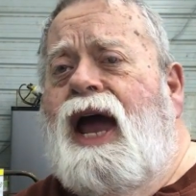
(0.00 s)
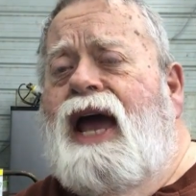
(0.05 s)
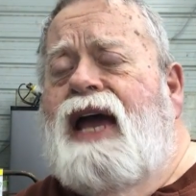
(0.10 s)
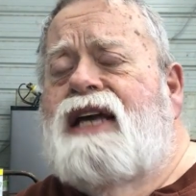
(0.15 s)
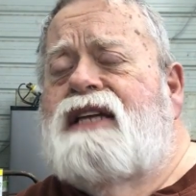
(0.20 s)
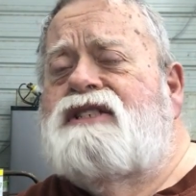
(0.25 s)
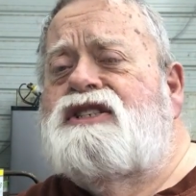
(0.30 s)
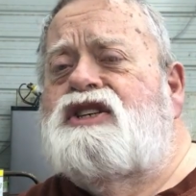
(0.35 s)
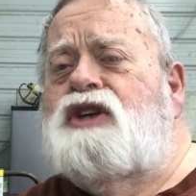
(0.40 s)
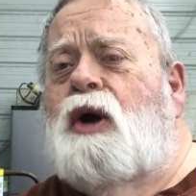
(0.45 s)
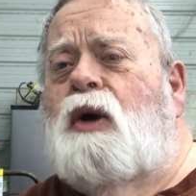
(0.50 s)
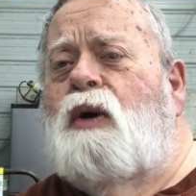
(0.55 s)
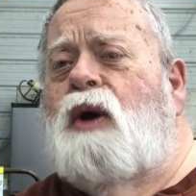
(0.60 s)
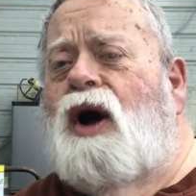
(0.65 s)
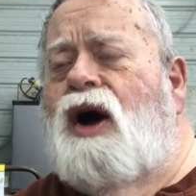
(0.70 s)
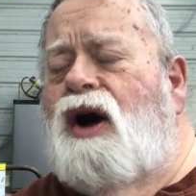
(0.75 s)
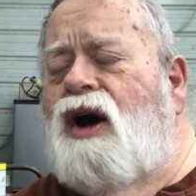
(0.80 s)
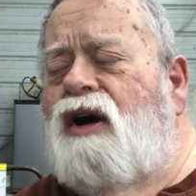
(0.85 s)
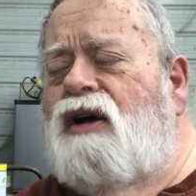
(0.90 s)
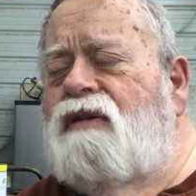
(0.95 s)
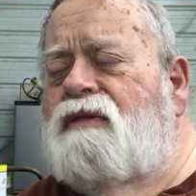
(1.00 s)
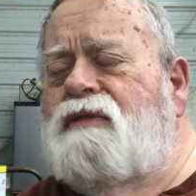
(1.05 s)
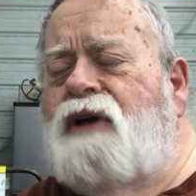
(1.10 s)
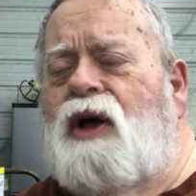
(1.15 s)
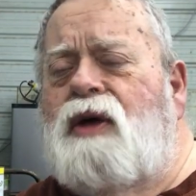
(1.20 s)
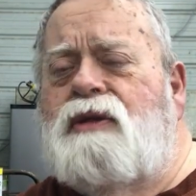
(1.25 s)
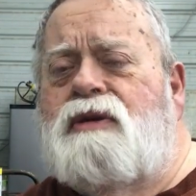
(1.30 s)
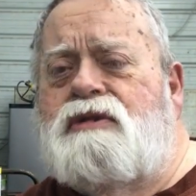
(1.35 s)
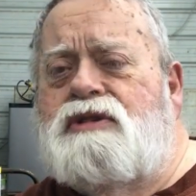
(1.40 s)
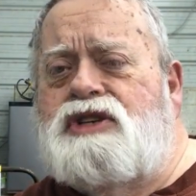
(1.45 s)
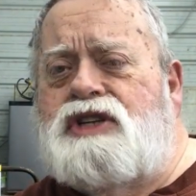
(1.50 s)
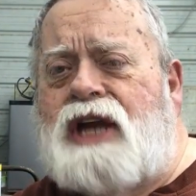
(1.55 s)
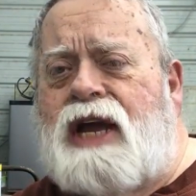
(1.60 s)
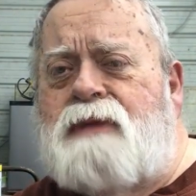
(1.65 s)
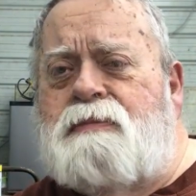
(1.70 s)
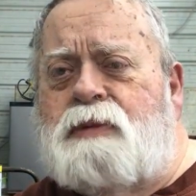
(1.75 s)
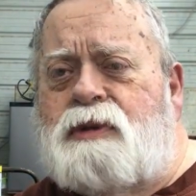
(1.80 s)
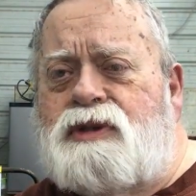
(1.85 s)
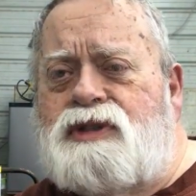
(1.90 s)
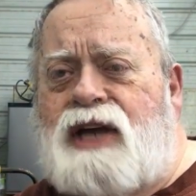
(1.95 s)
And so all those
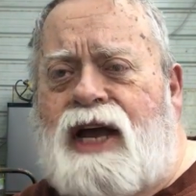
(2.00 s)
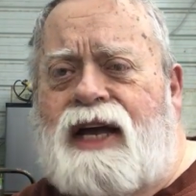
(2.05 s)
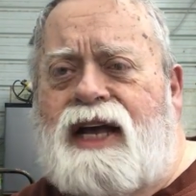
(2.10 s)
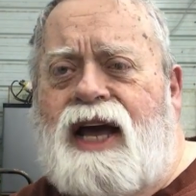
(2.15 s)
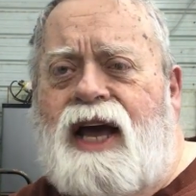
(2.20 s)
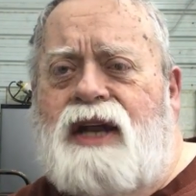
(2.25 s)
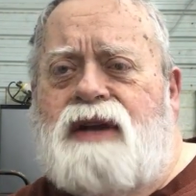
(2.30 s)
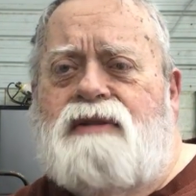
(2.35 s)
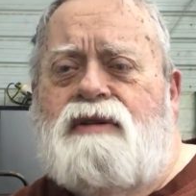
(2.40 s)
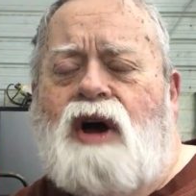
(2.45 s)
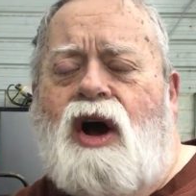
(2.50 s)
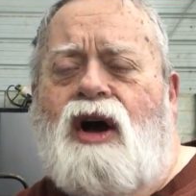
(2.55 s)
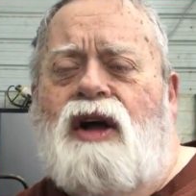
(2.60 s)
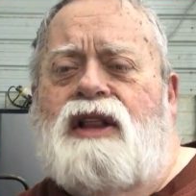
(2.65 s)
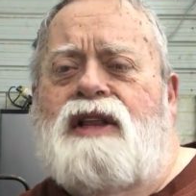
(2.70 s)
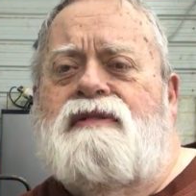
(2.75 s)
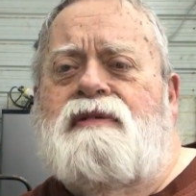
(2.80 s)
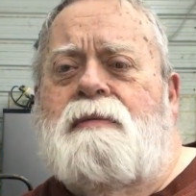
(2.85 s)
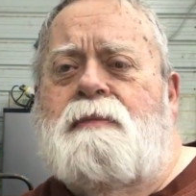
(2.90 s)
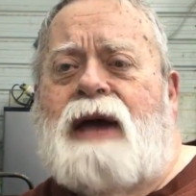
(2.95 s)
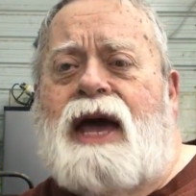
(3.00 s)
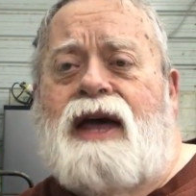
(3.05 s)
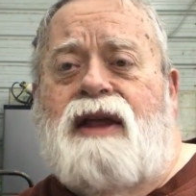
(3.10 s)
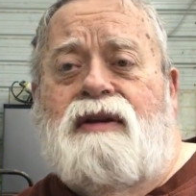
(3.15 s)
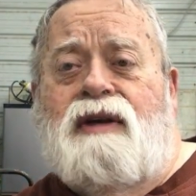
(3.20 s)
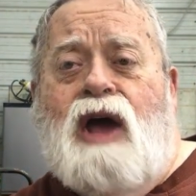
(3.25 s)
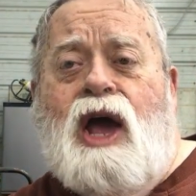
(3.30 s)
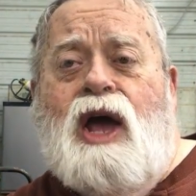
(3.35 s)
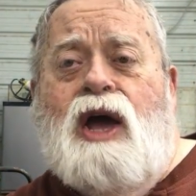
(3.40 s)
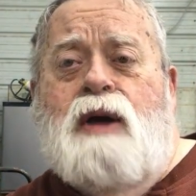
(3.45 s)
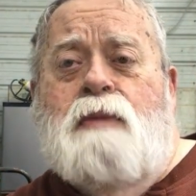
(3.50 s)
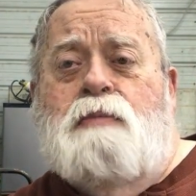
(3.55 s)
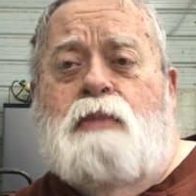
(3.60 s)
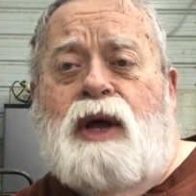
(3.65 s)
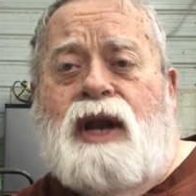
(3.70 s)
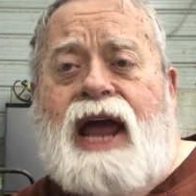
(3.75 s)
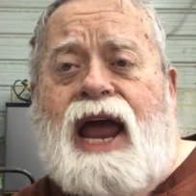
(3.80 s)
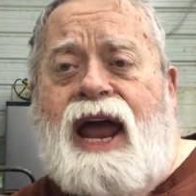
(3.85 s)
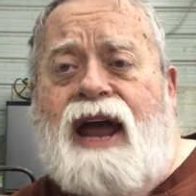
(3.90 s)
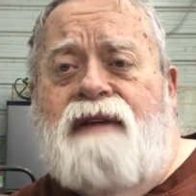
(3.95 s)
staples, I got all of them out
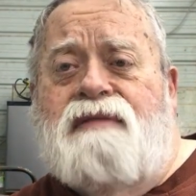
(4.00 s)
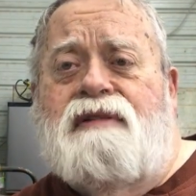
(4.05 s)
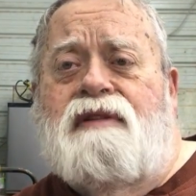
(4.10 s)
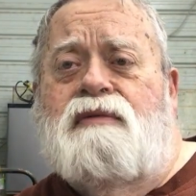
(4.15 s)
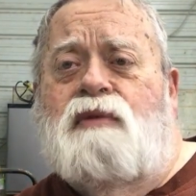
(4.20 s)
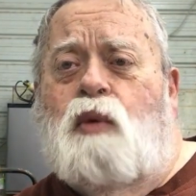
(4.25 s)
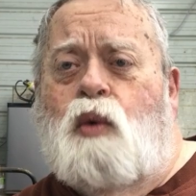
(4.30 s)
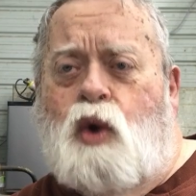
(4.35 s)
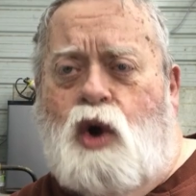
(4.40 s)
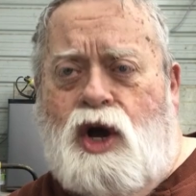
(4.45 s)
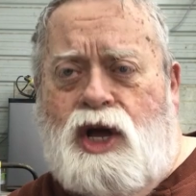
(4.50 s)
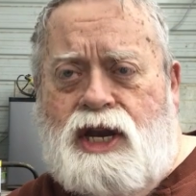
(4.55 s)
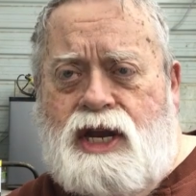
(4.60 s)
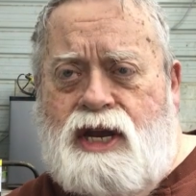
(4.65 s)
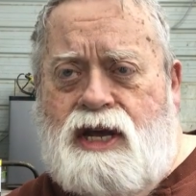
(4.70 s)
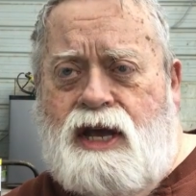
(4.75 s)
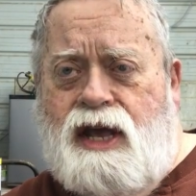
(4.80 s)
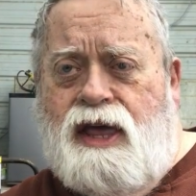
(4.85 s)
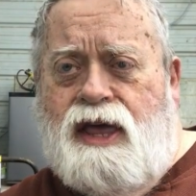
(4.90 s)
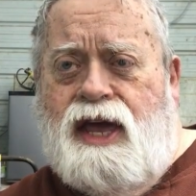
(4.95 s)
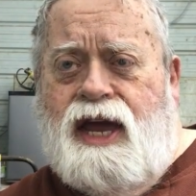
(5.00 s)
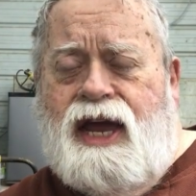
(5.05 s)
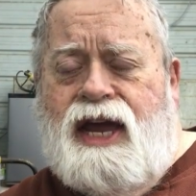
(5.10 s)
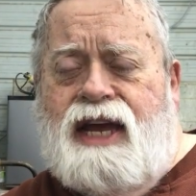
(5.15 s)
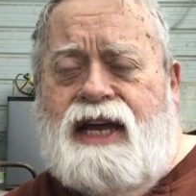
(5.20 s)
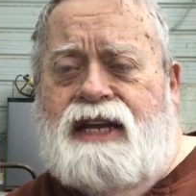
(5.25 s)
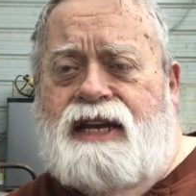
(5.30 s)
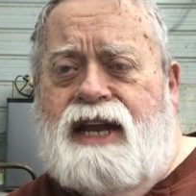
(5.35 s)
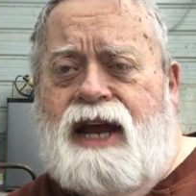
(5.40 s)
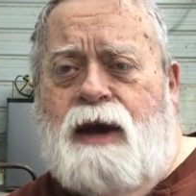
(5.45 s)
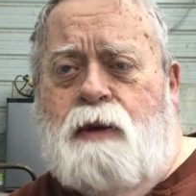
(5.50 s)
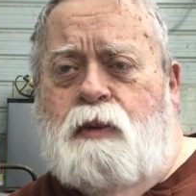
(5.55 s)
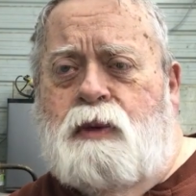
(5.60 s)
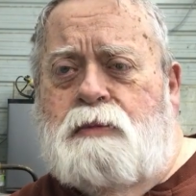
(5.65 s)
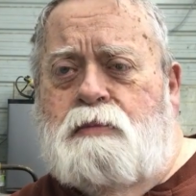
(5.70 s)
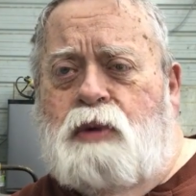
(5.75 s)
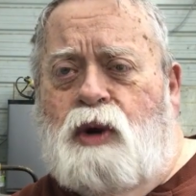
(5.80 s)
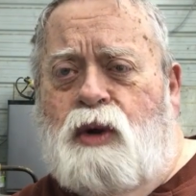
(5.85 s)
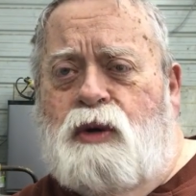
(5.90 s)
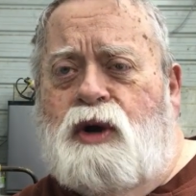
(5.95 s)
but half of one, and that
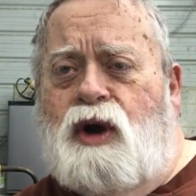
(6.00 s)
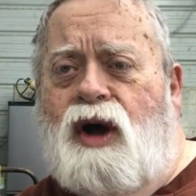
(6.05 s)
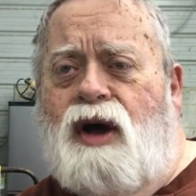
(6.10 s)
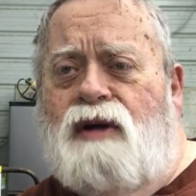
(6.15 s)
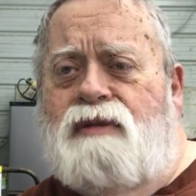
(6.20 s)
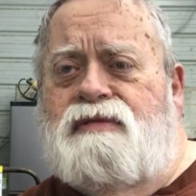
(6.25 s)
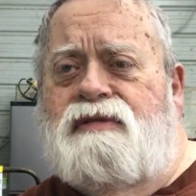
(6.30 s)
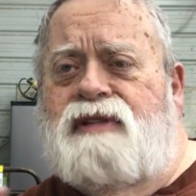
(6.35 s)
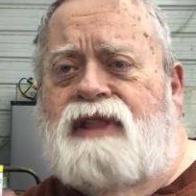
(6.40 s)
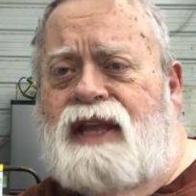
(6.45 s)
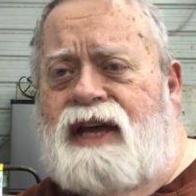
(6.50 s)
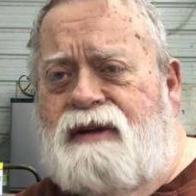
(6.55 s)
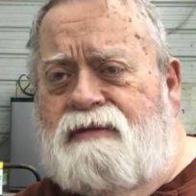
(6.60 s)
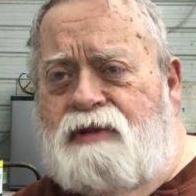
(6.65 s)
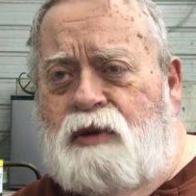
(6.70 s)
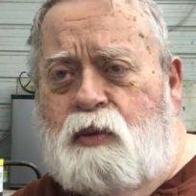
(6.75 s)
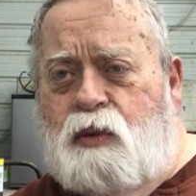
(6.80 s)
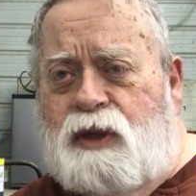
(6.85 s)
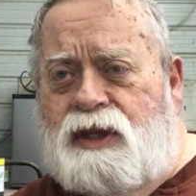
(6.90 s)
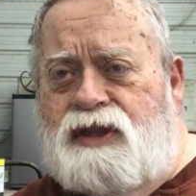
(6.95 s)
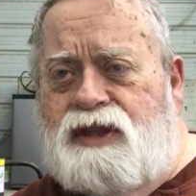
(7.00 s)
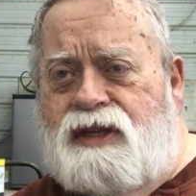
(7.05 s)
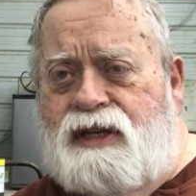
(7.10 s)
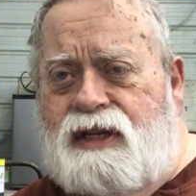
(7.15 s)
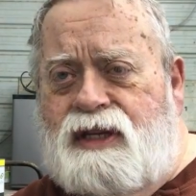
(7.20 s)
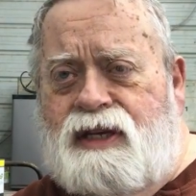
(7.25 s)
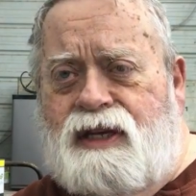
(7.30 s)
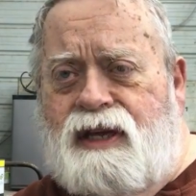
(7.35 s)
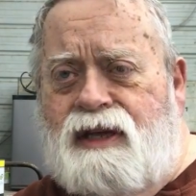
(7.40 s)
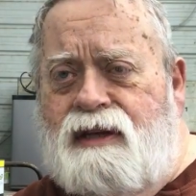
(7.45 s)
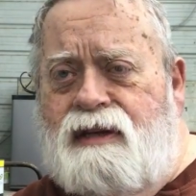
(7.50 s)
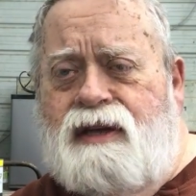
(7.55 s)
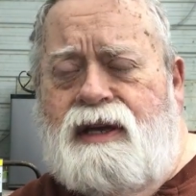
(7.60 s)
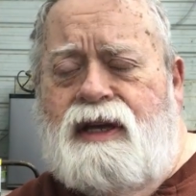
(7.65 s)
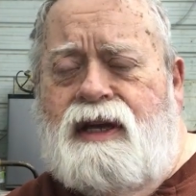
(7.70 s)
one broke off level with the